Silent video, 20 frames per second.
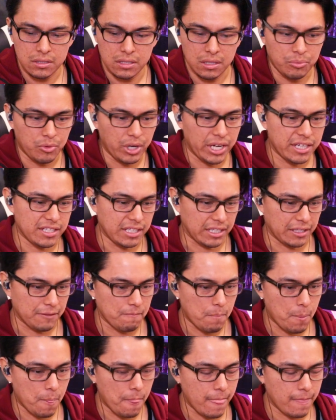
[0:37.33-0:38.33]
I'm ranting.
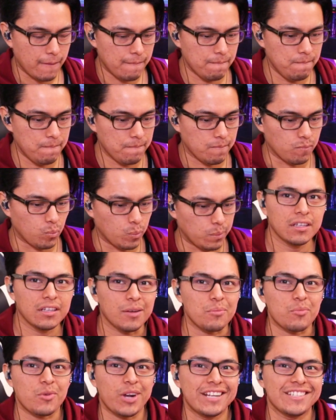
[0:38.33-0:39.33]

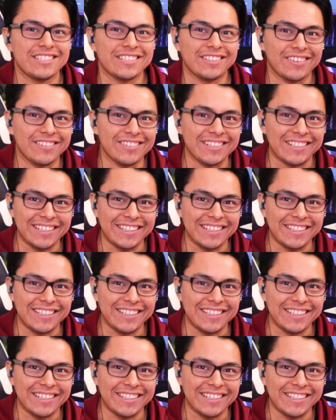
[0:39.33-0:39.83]
I'm ranting, aren't